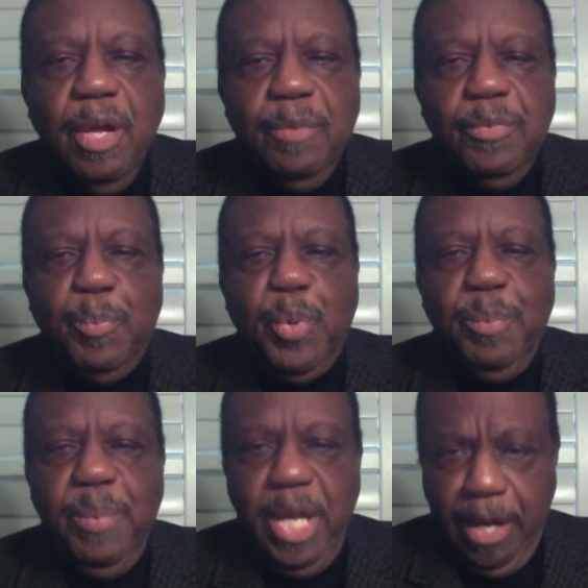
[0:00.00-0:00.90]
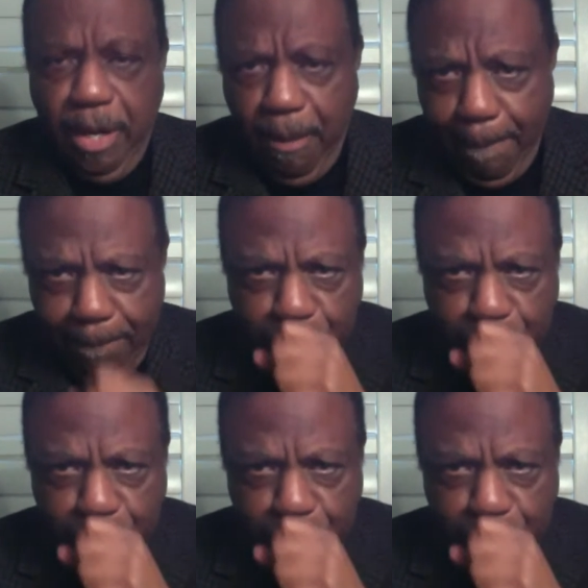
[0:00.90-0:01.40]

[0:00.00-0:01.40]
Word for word: of the premier